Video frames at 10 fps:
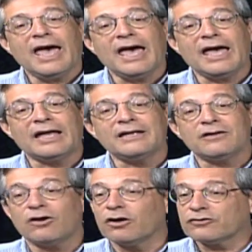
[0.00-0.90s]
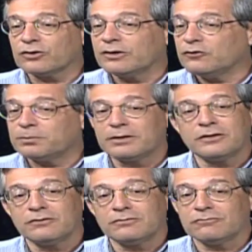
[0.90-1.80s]
And also, he's
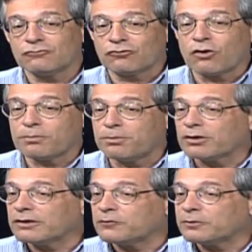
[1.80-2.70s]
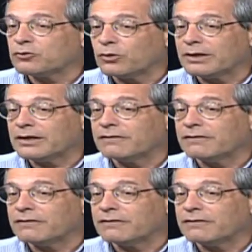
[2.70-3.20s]
been wrote a book and has been doing